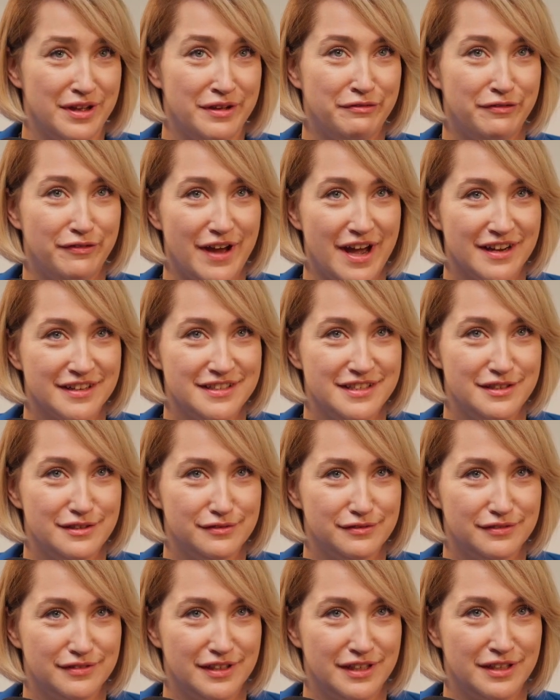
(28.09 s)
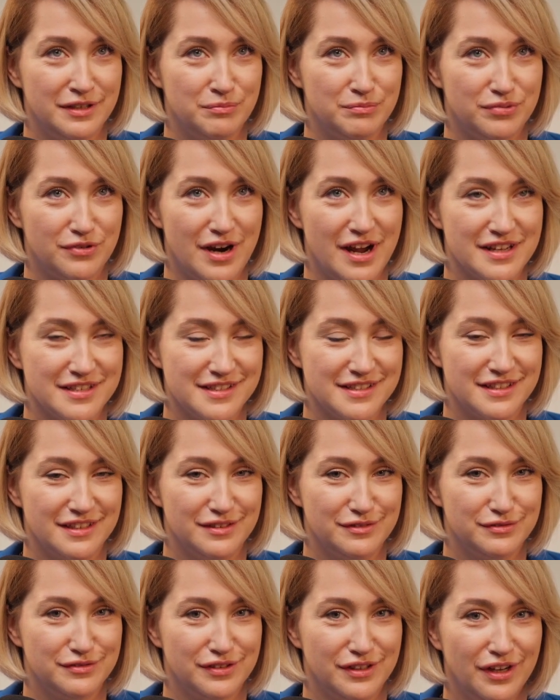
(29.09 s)
effective and
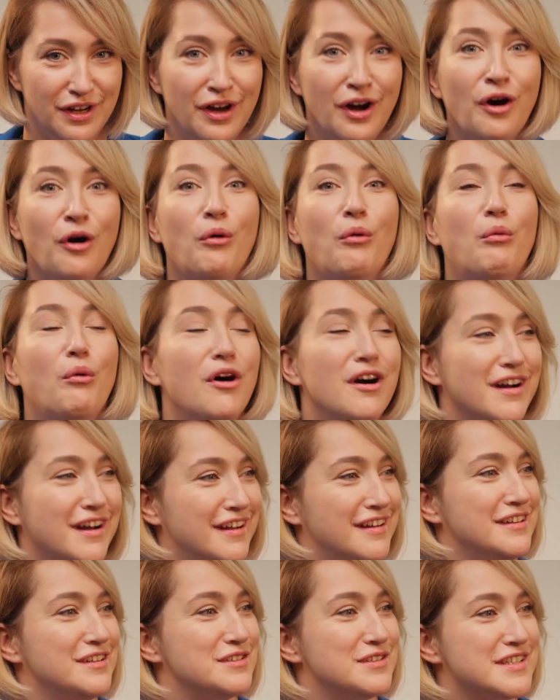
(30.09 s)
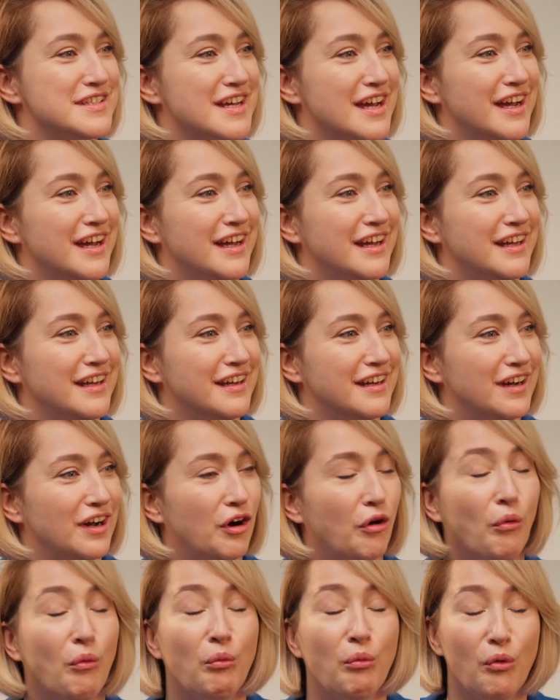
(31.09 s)
impressive. What can you say?
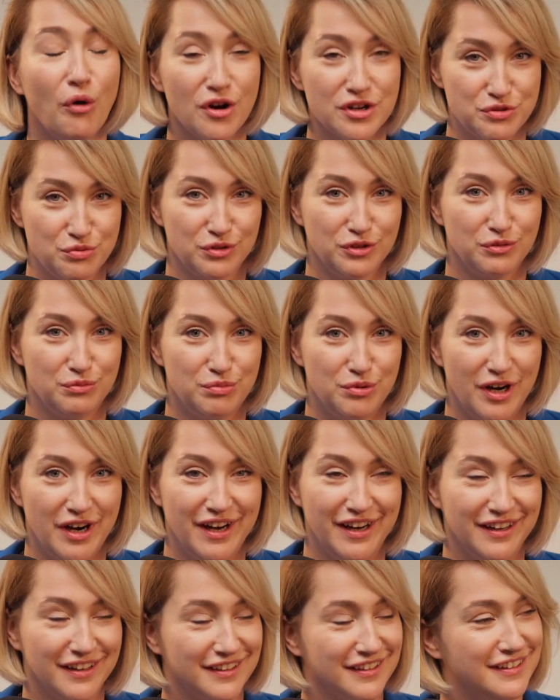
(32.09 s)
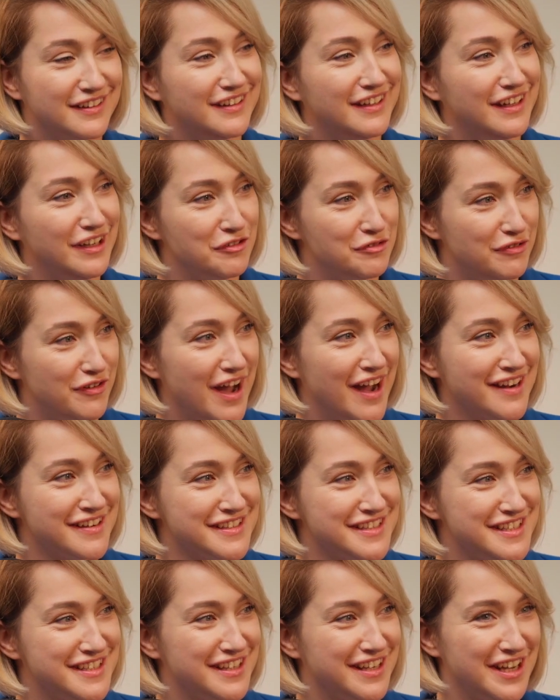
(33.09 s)
What will bring the
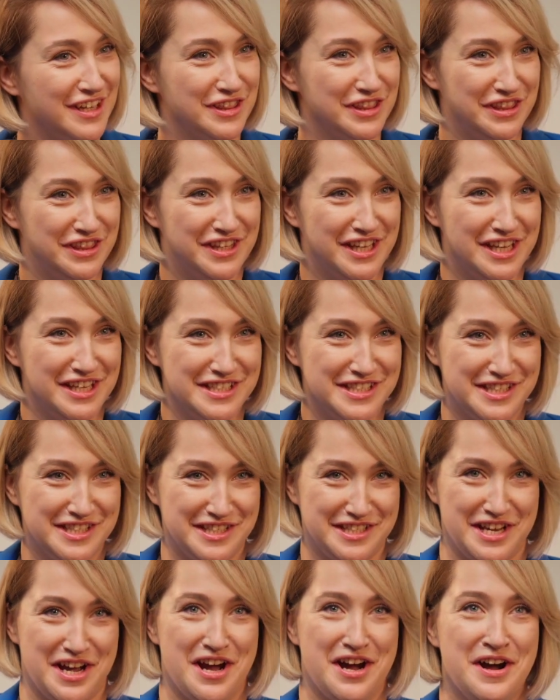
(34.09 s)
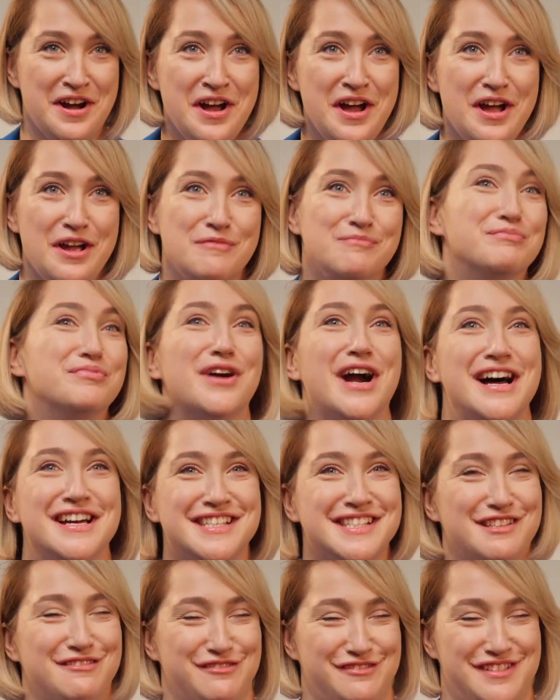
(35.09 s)
effect and this
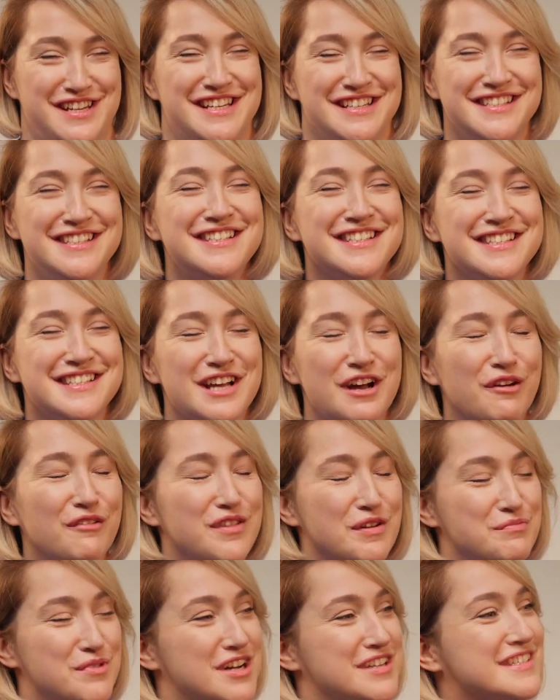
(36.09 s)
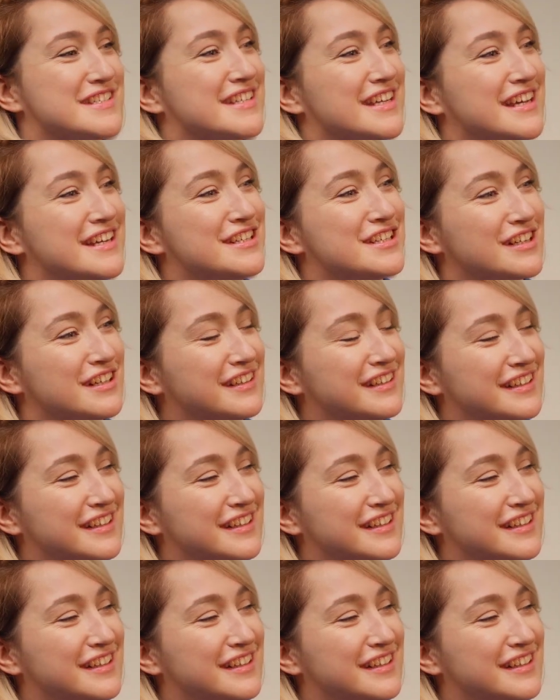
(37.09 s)
impressiveness of the presentation?